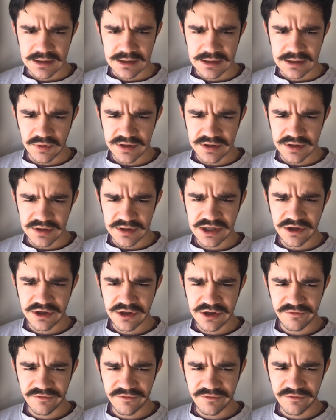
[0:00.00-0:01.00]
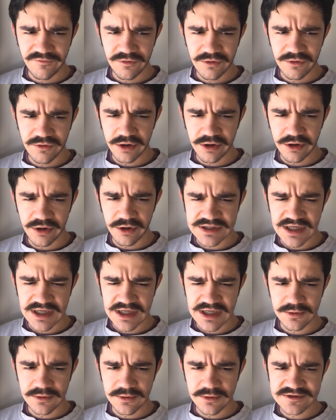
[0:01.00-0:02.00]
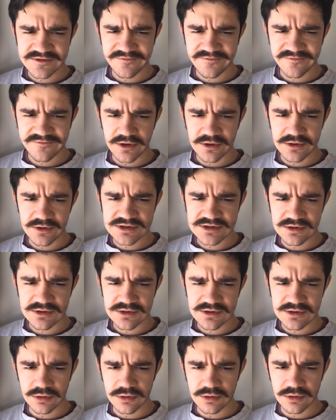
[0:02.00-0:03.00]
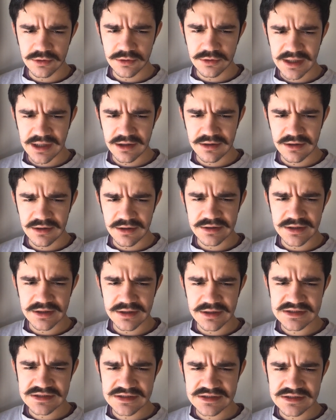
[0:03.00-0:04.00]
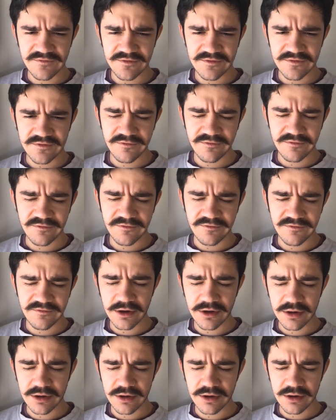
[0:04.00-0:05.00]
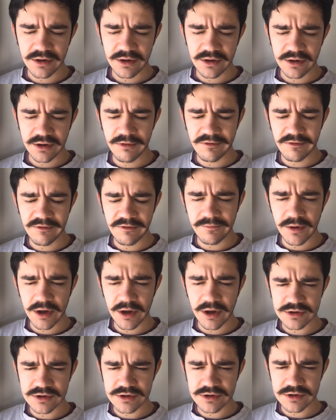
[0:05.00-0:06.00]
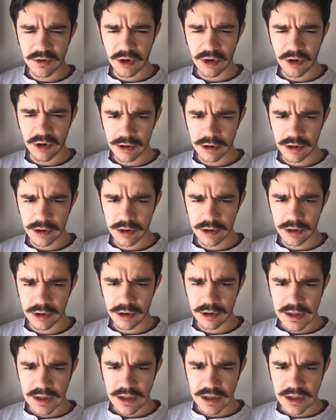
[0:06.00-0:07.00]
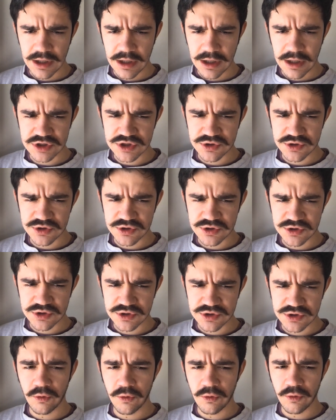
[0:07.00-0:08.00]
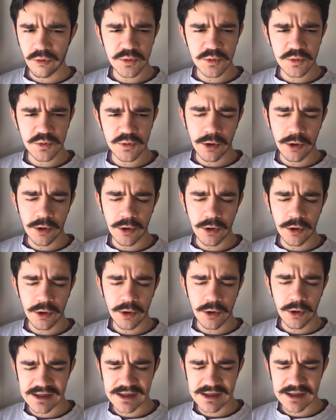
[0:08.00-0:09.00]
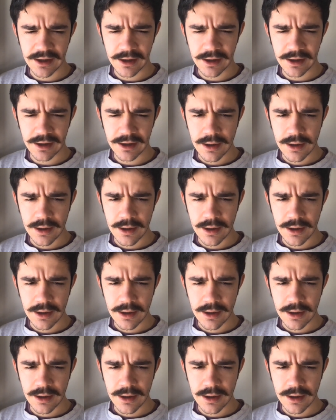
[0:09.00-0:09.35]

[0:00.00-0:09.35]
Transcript: We thank you for the food on our tables, for those who check in on us, and for the hope of a better tomorrow, which through you, Lord, we will be seeing.